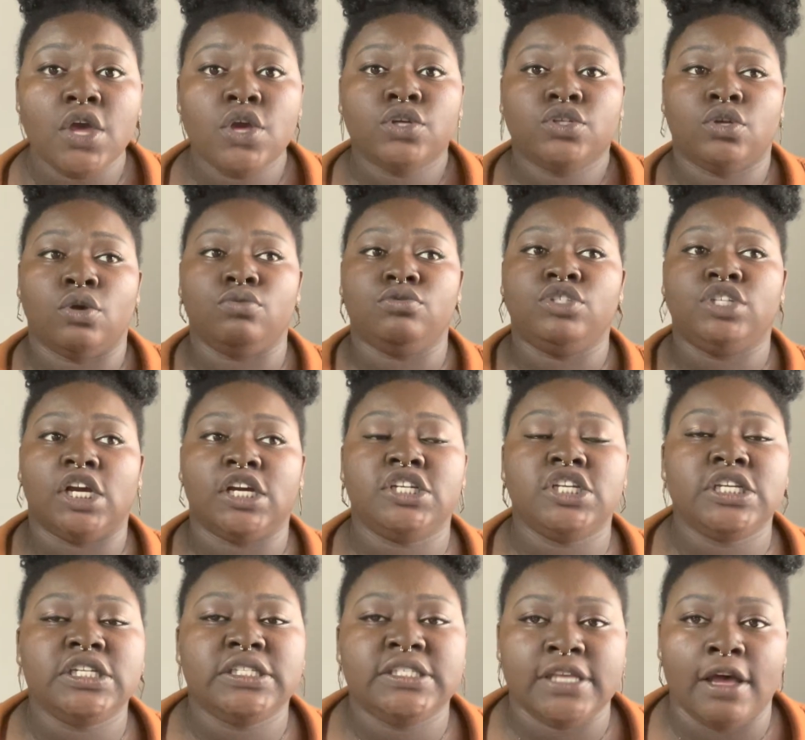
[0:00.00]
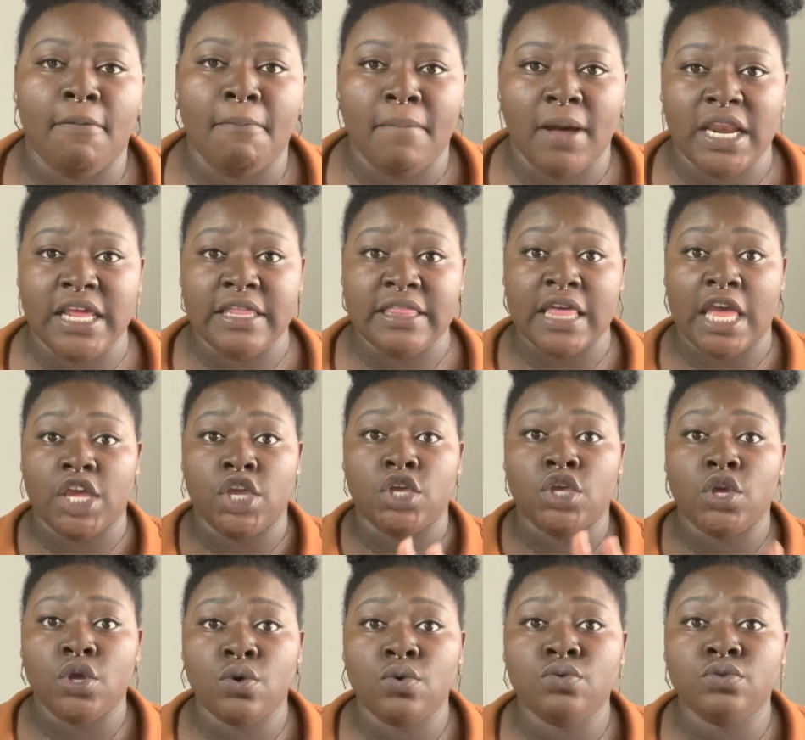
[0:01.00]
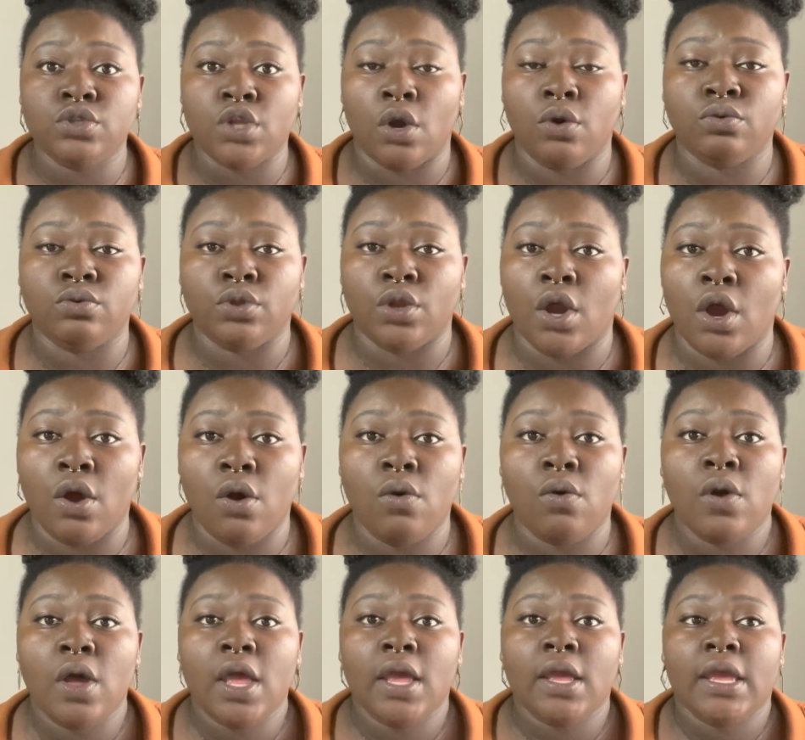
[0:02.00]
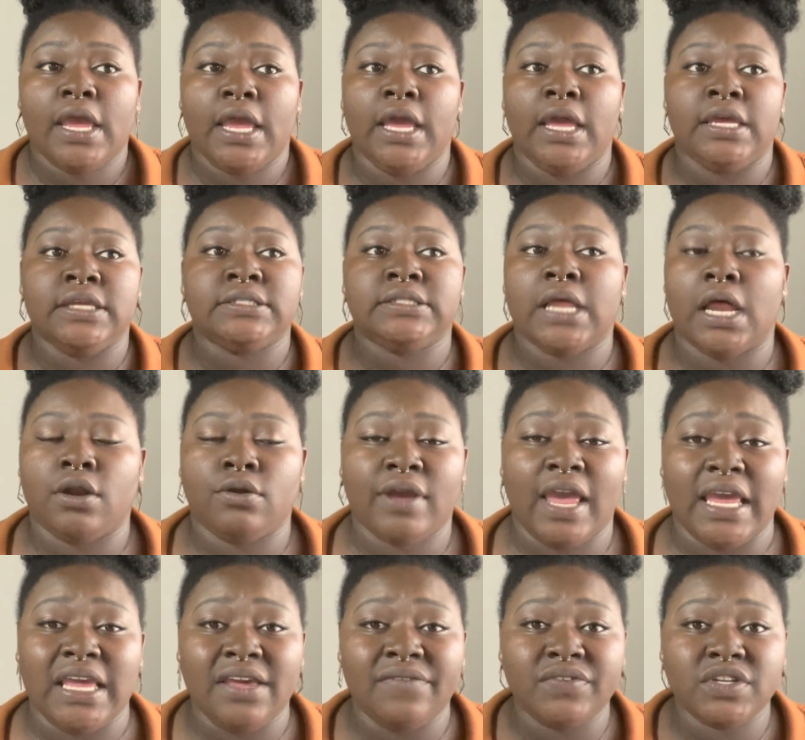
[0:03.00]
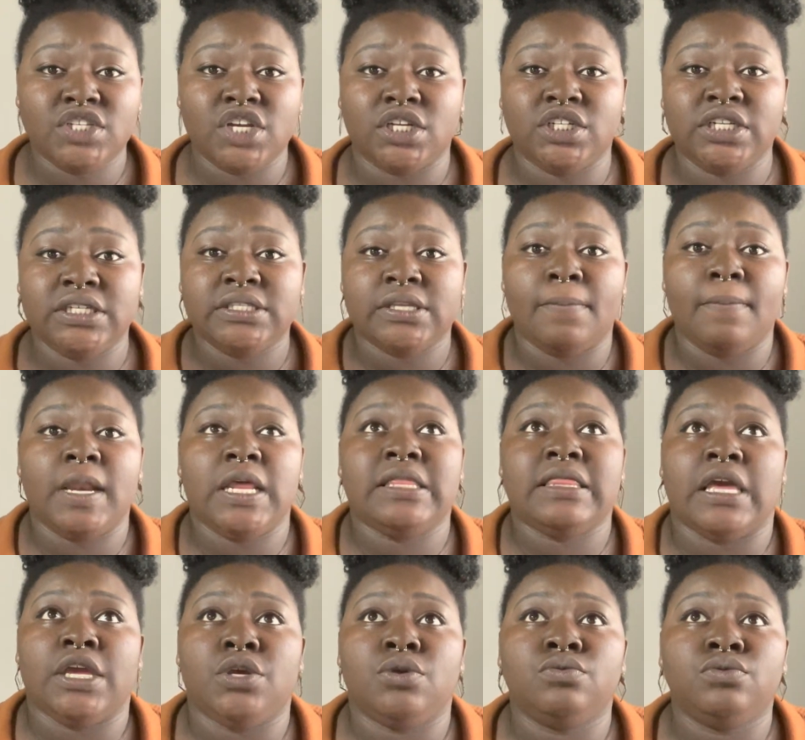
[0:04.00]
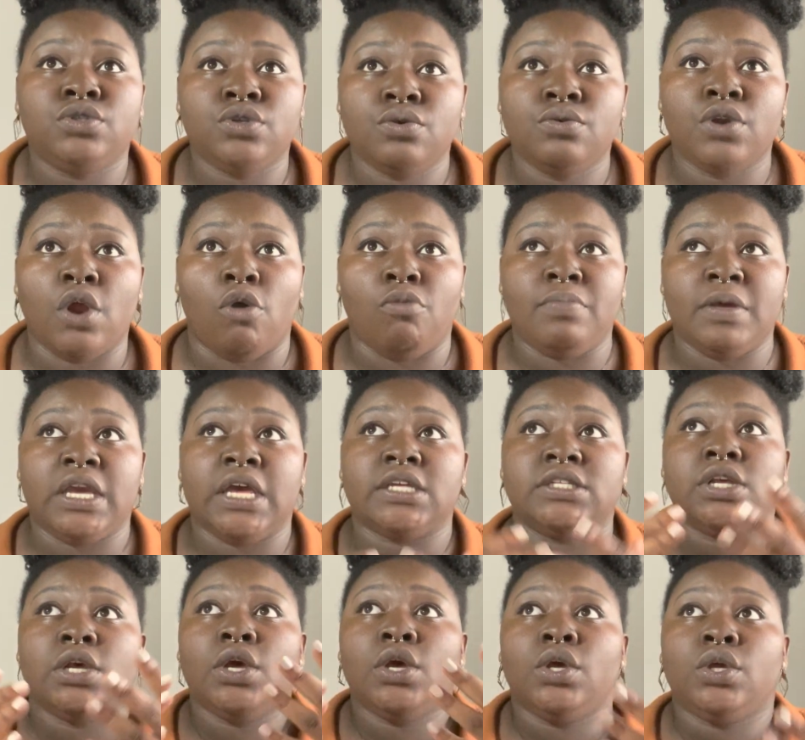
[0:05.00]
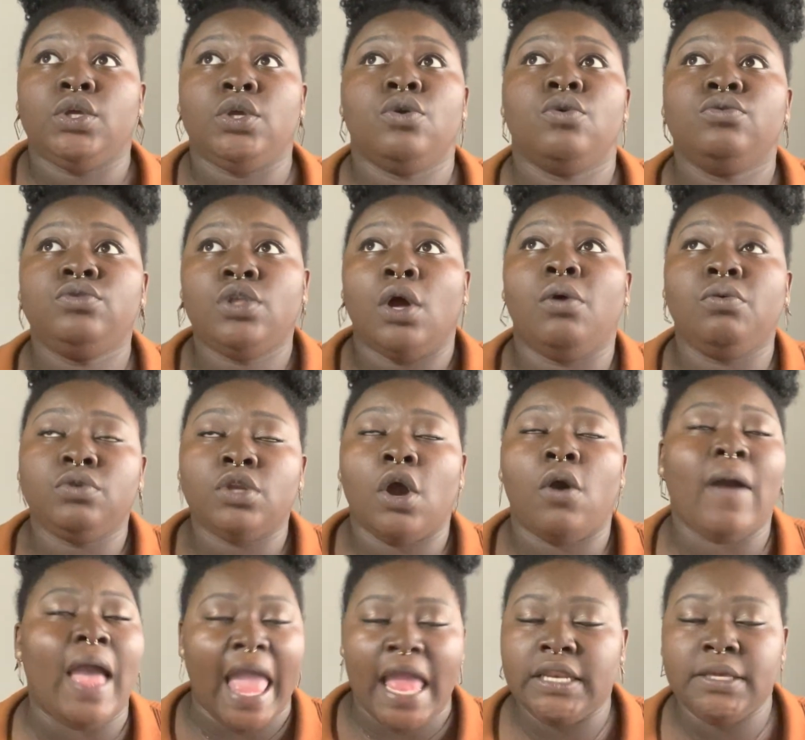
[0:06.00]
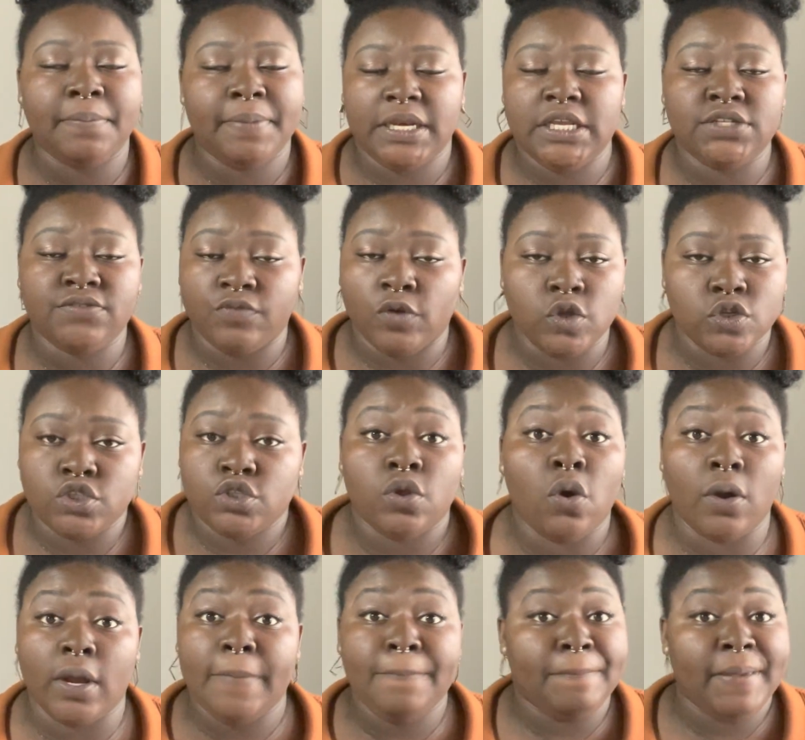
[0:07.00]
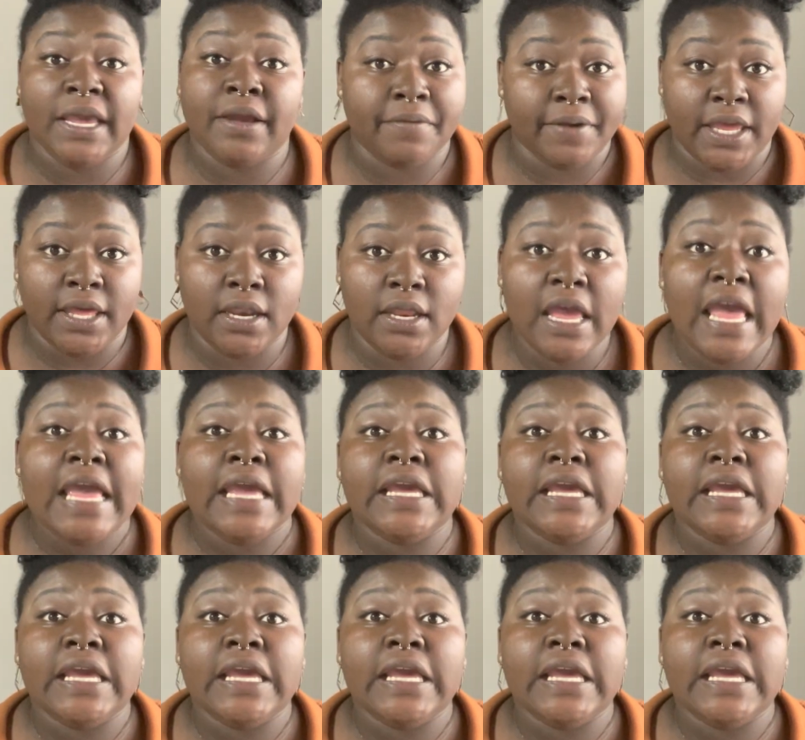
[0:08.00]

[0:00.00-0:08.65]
So judging somebody that you don't know is not okay. Even judging somebody that you do know, because you don't know anybody's full story, period.